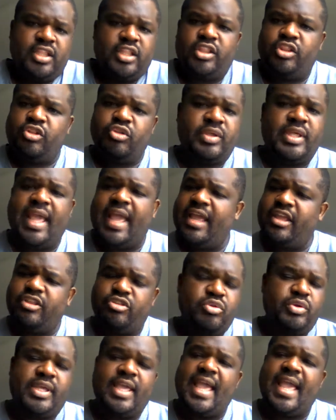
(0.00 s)
you
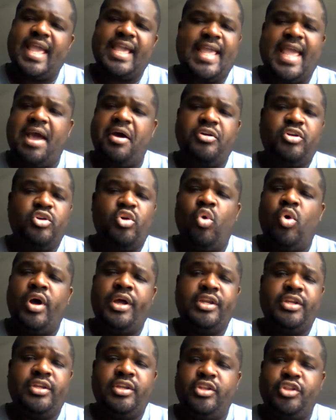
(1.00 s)
can't count
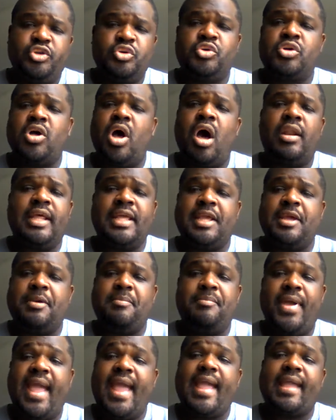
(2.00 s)
on you calling him
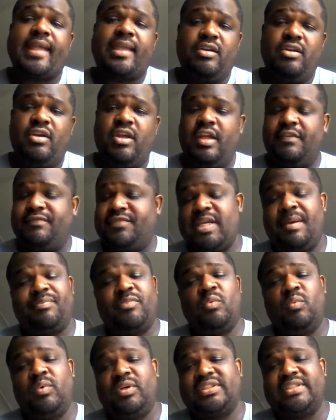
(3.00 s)
back if
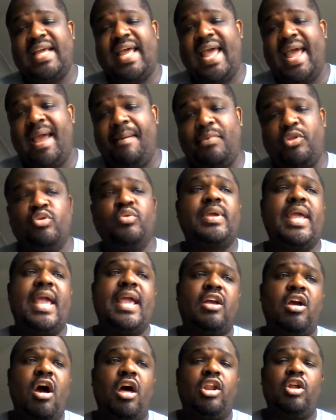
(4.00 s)
something was to happen. You can't
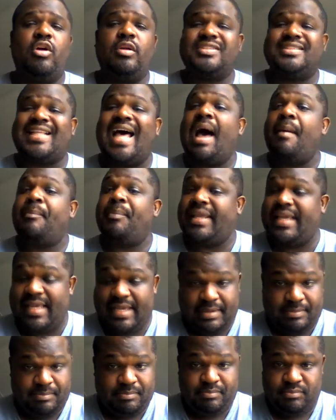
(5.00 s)
call on stopping
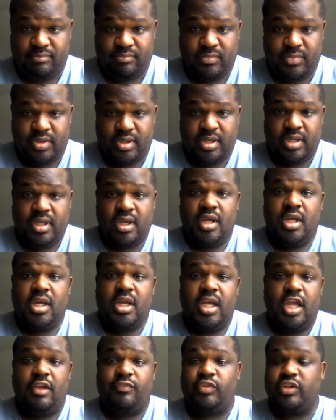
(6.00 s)
him.
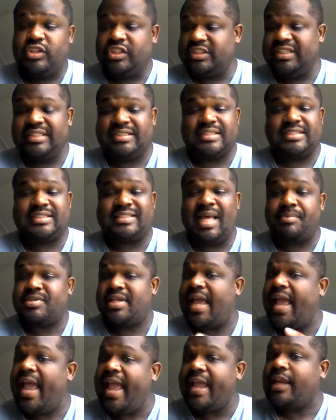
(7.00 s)
If you just need to stop, say,
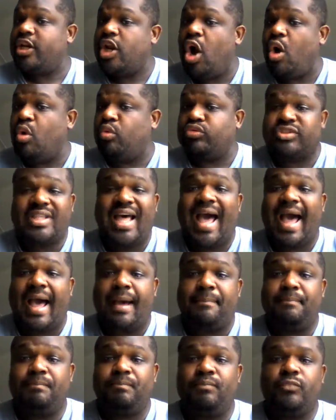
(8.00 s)
hey, no, stop.
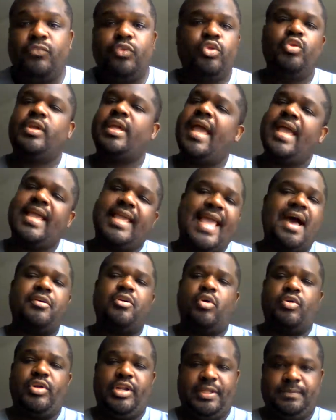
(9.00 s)
You can't count
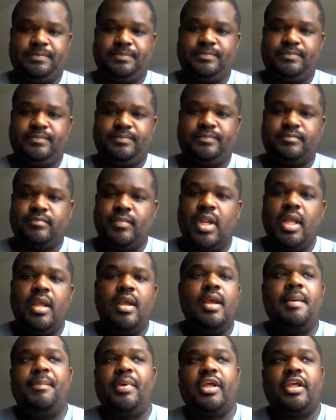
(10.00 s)
on it
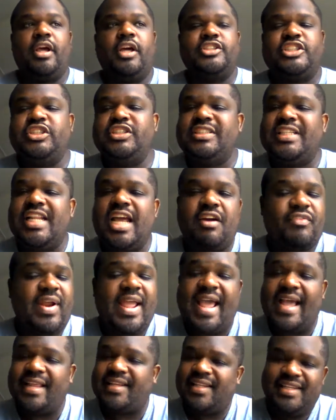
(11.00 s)
because she's never
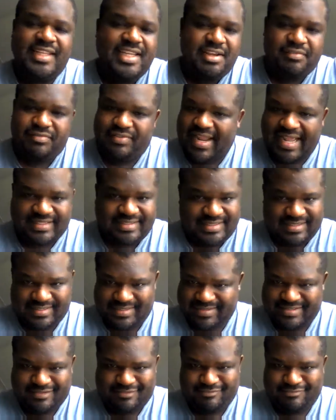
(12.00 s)
had to live like
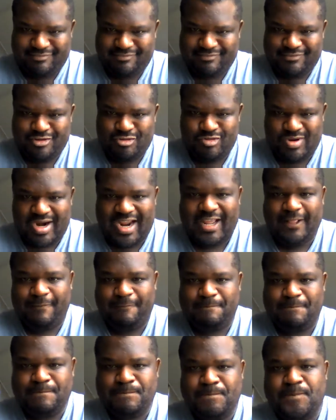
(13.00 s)
this, right?
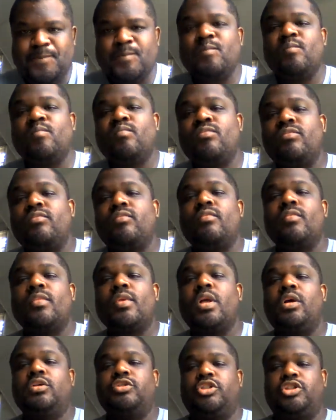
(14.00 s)

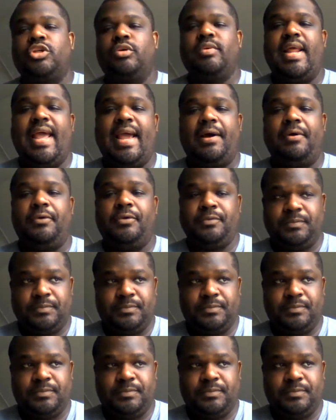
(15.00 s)
So now